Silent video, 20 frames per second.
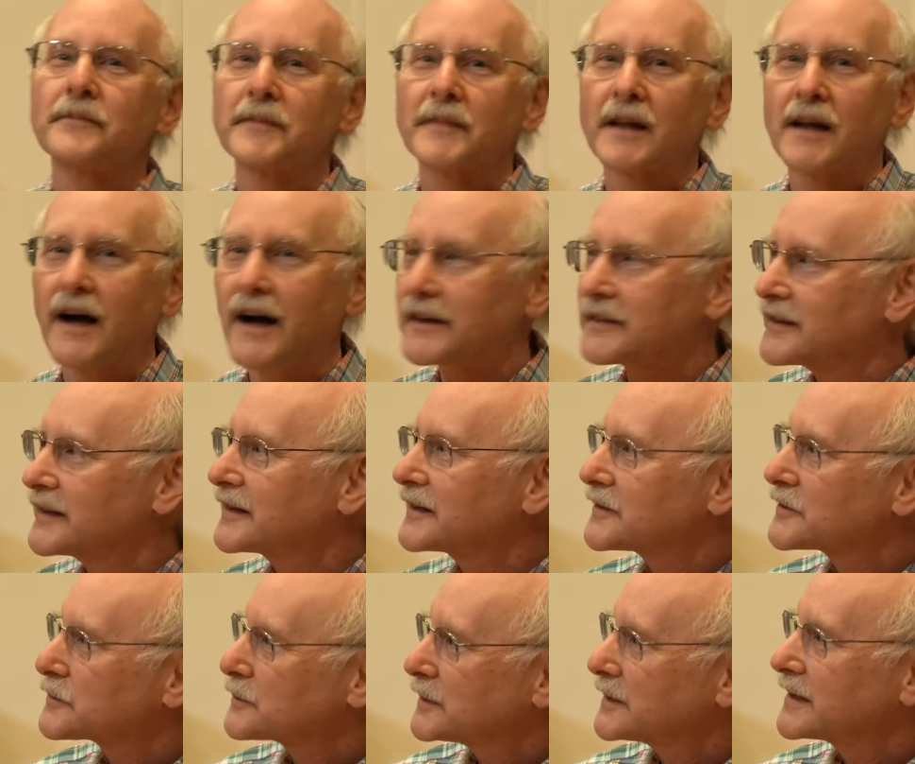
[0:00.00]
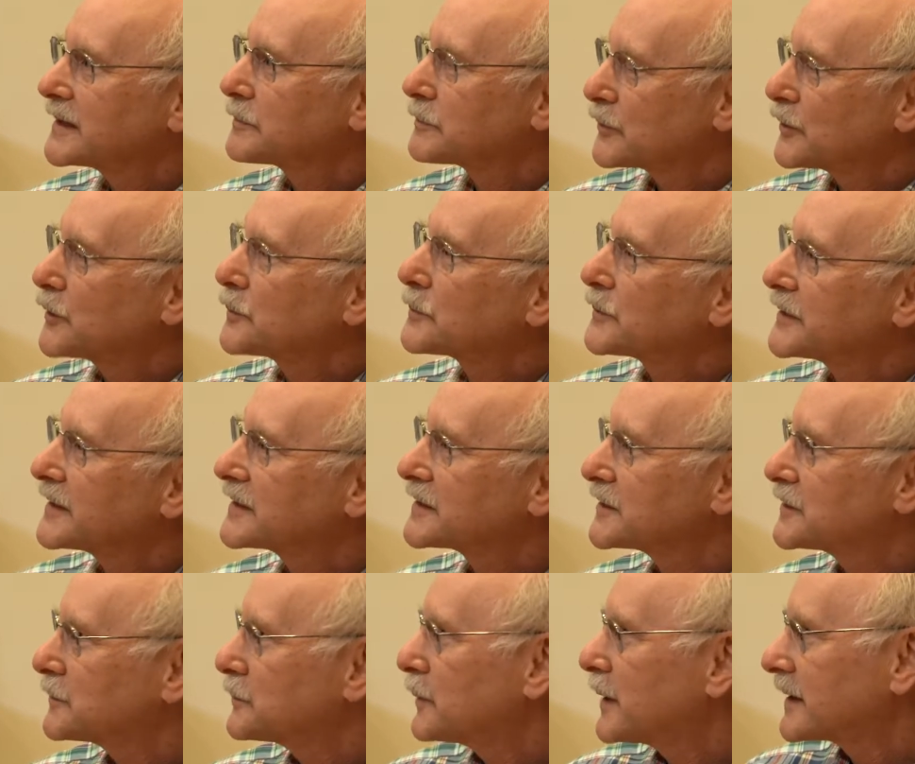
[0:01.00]
I think is really appropriate
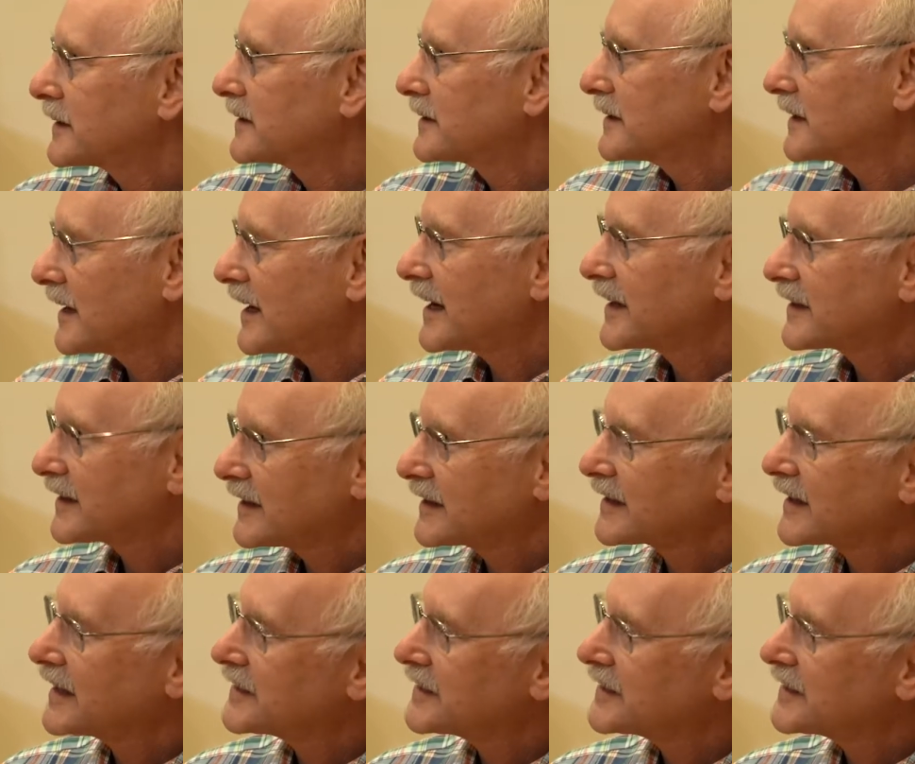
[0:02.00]
to what I think I